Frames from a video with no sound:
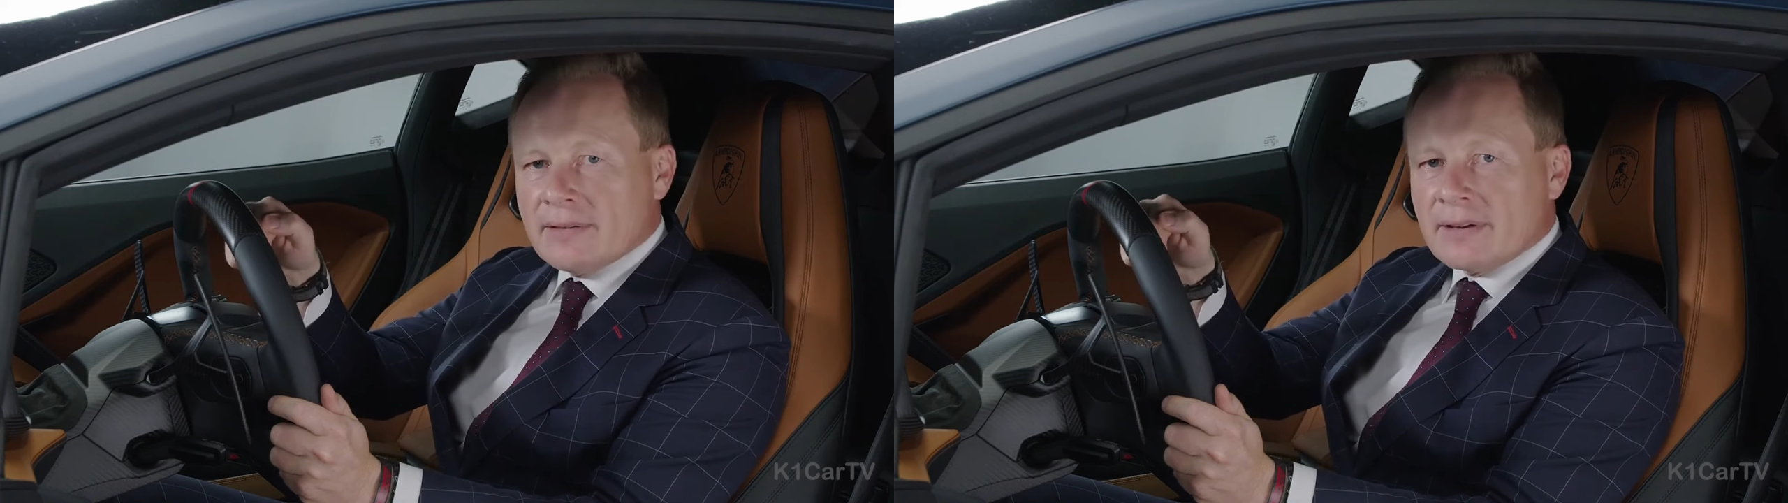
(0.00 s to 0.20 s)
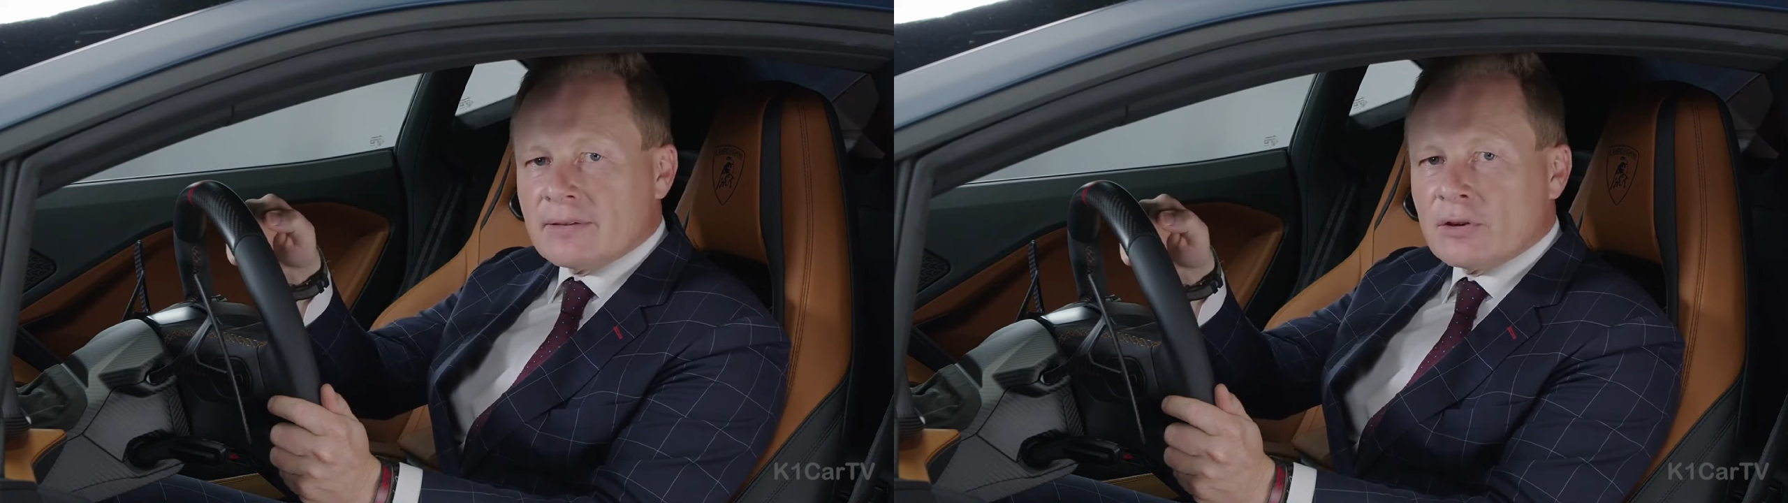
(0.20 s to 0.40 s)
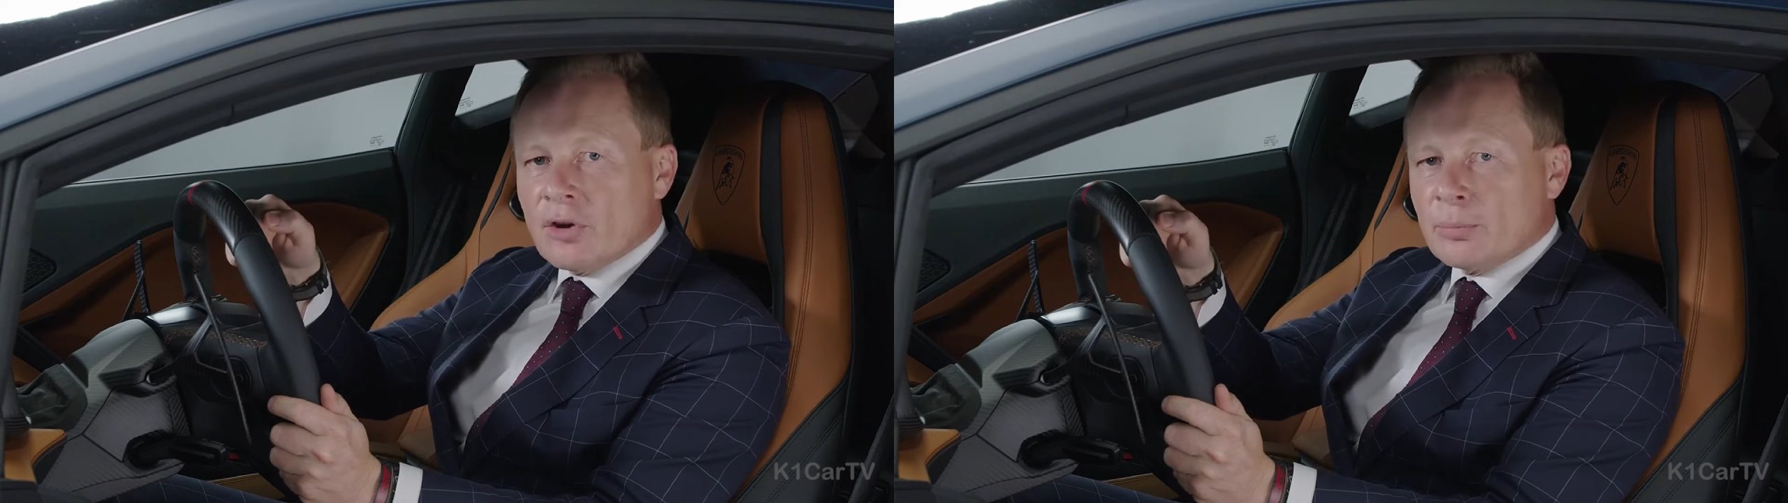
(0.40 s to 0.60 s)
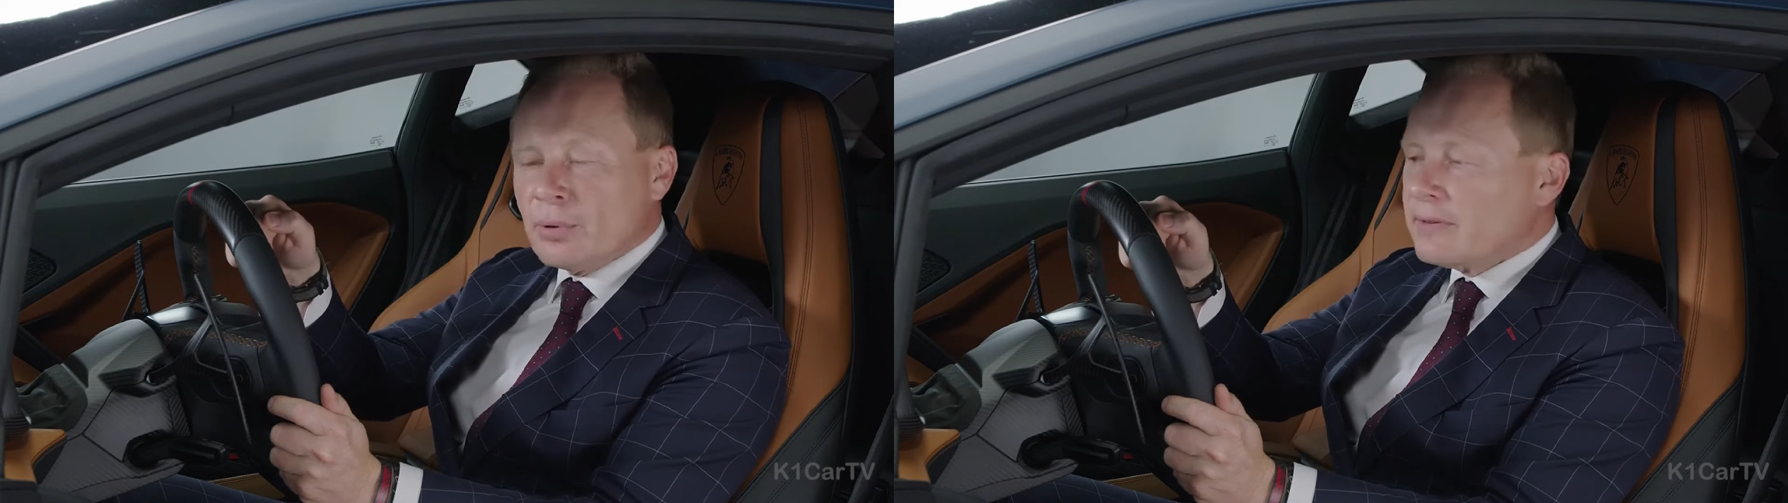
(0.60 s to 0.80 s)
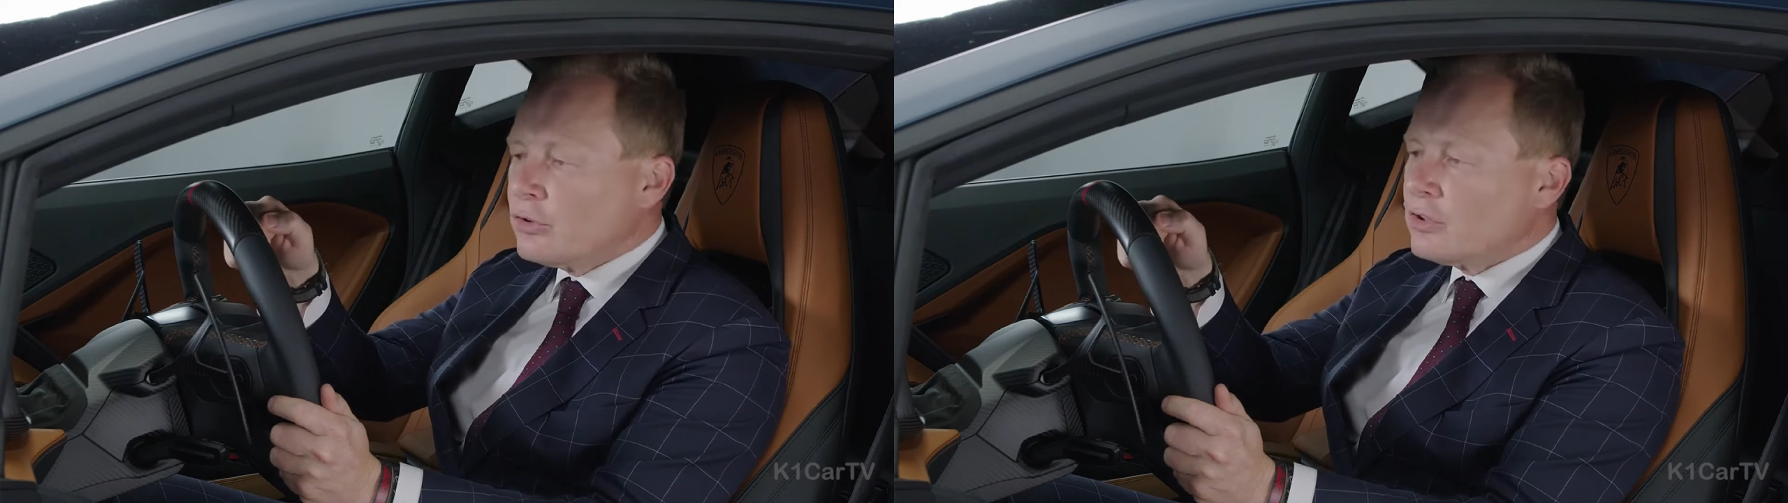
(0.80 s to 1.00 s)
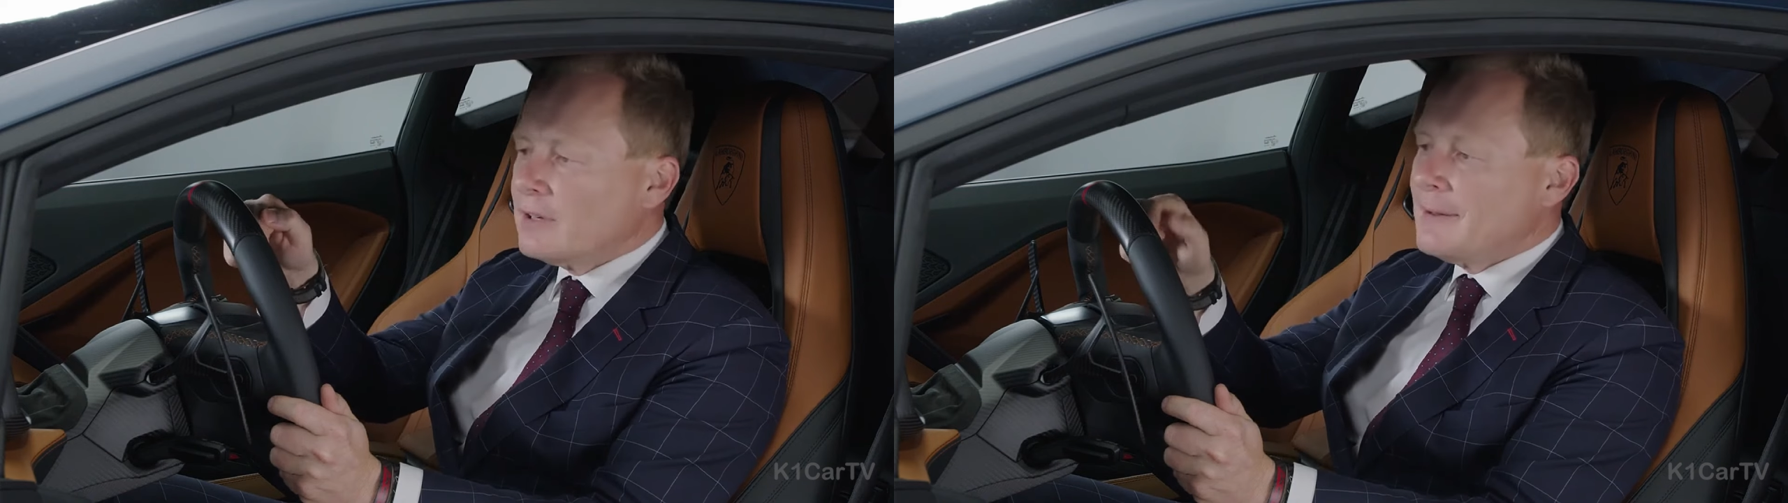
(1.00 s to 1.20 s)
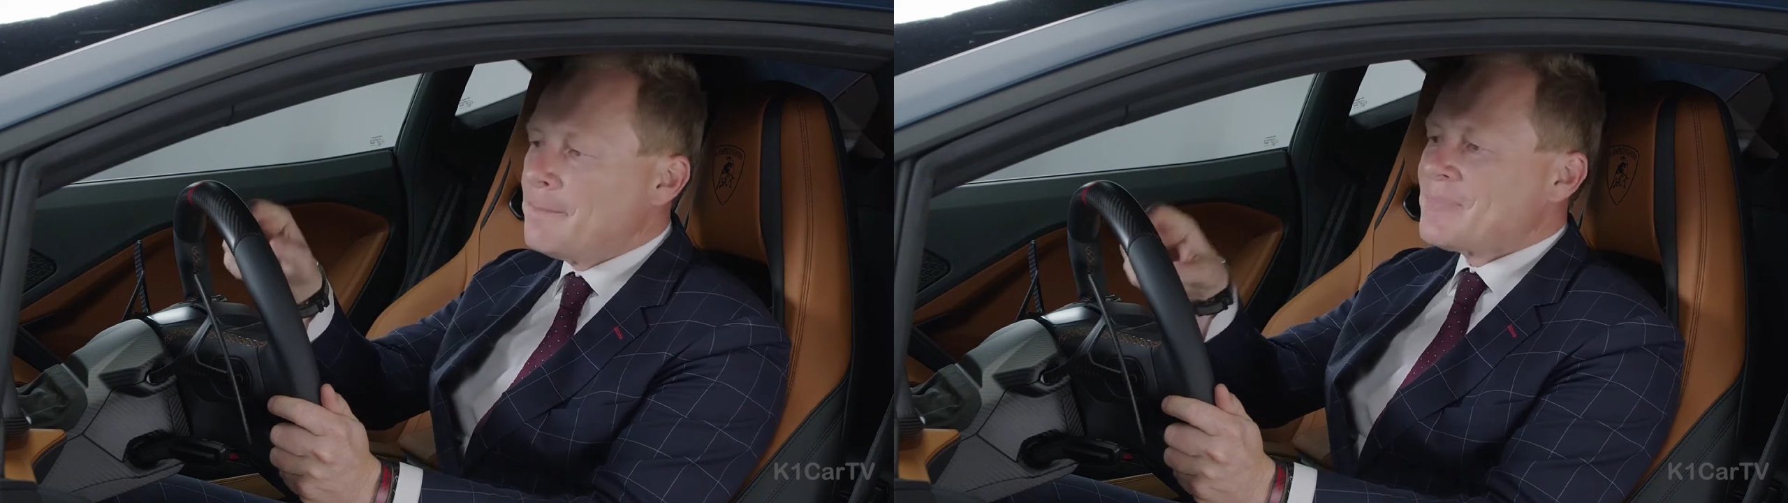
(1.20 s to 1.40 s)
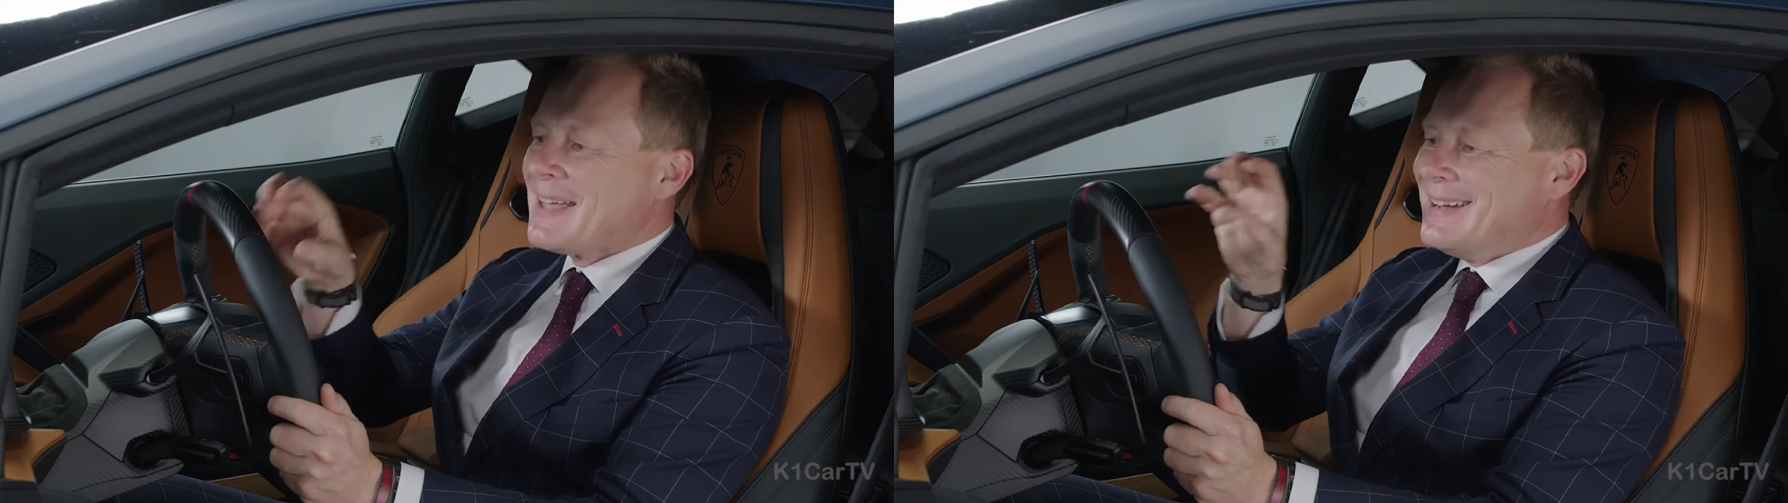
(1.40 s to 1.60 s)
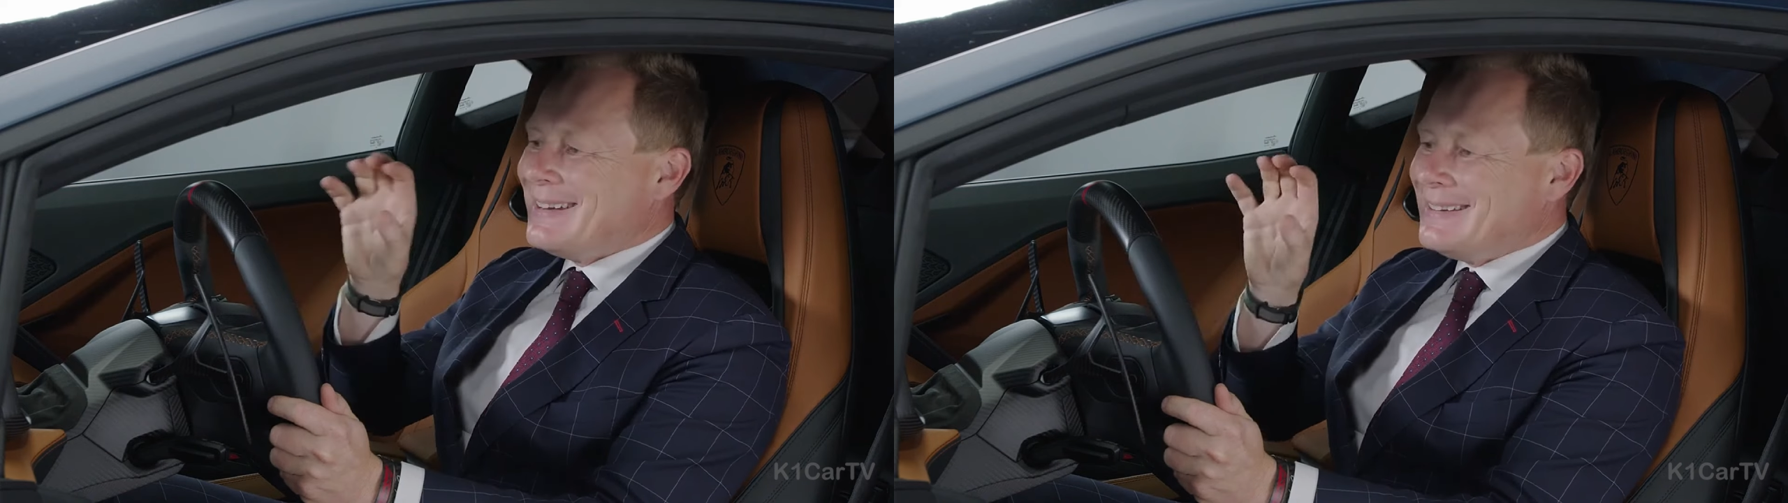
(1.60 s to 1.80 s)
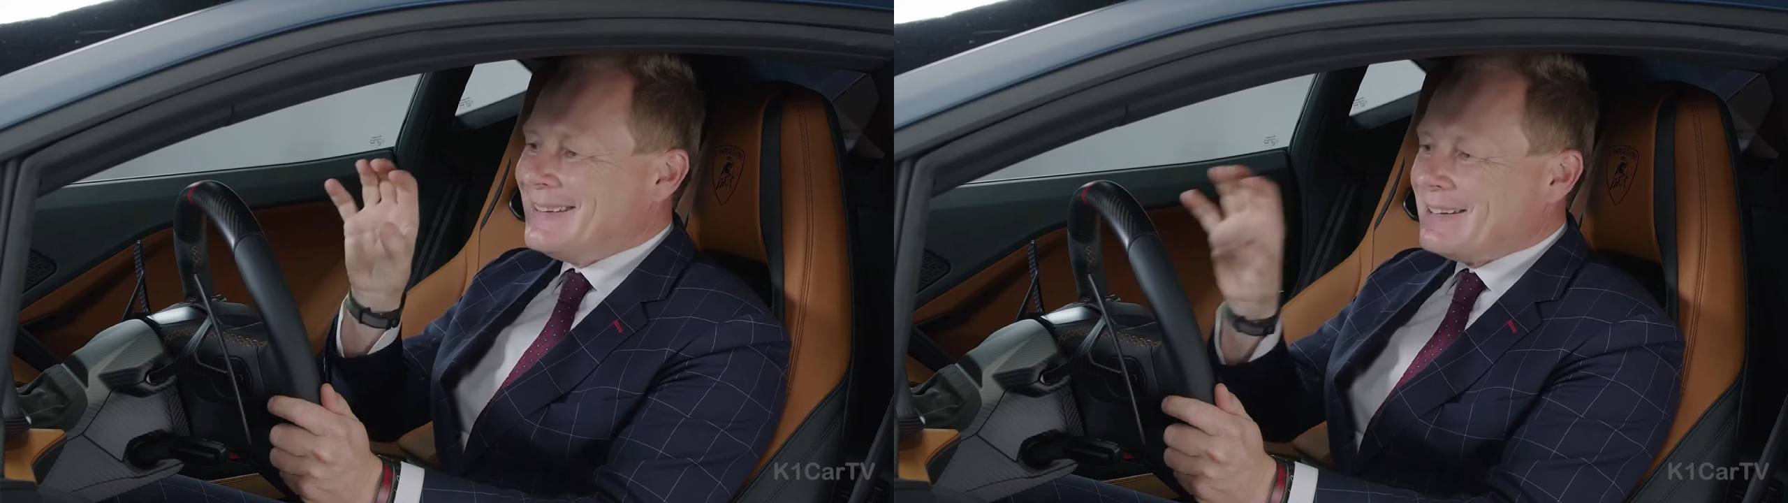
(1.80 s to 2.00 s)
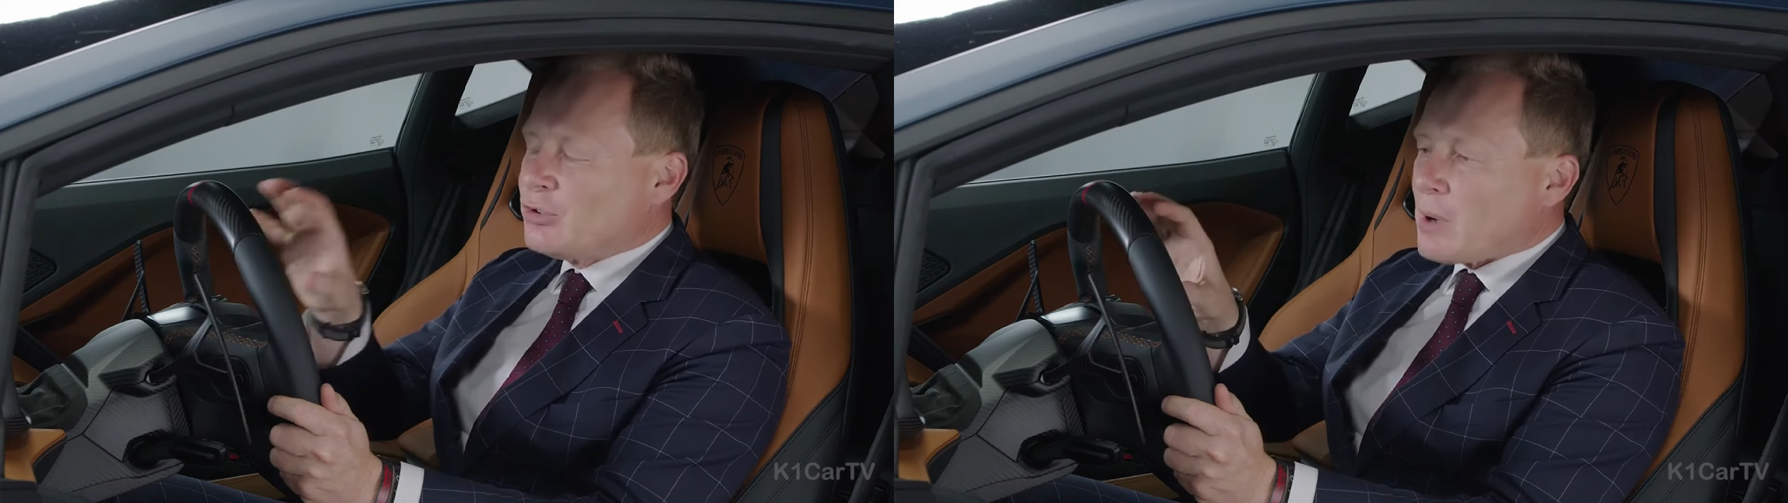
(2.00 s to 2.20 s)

six o'clock position. The